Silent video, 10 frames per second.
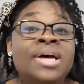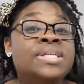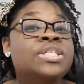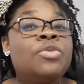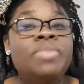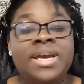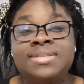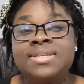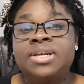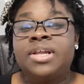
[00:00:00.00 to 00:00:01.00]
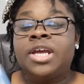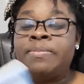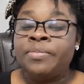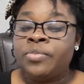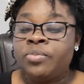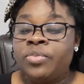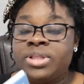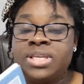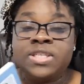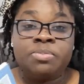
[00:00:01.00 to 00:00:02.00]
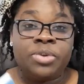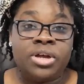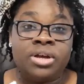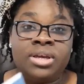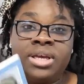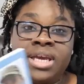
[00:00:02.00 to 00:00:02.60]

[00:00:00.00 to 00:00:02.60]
So basically, with this book,